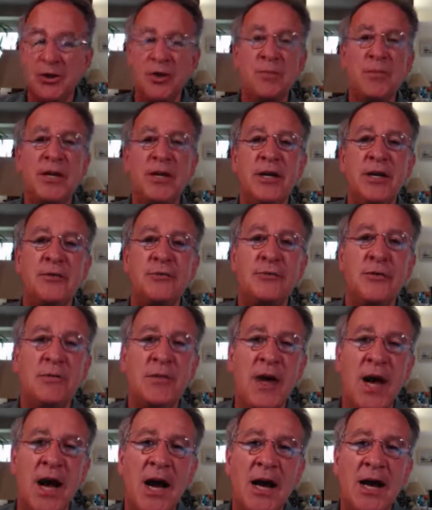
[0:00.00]
You're meeting from
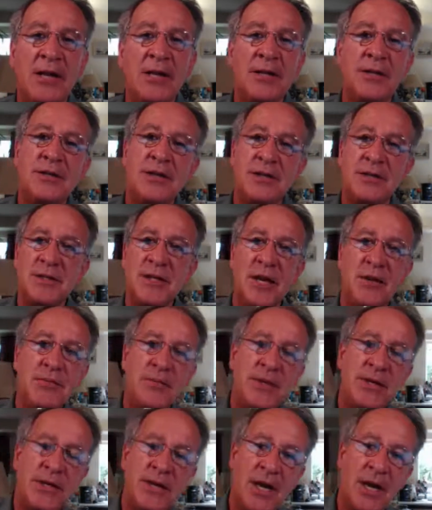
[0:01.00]
9 to 10
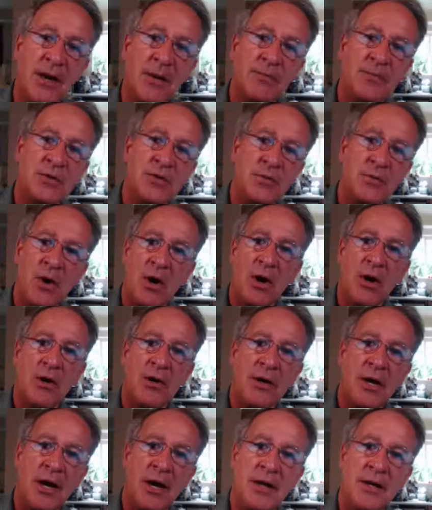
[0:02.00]
p.m. tomorrow
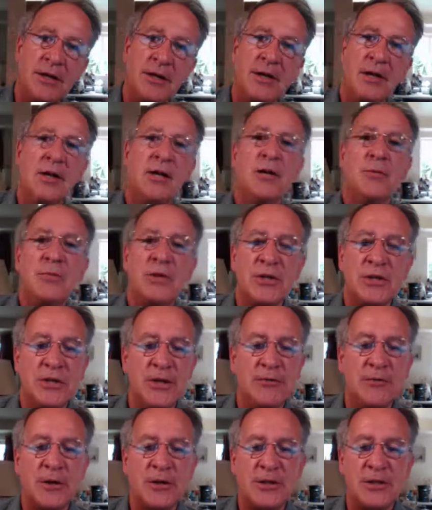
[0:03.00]
night,
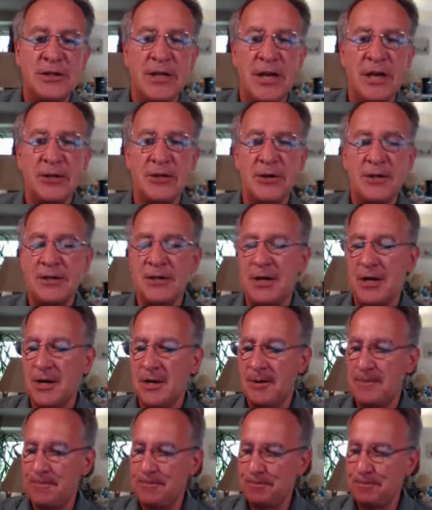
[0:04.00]
Pacific Standard Time.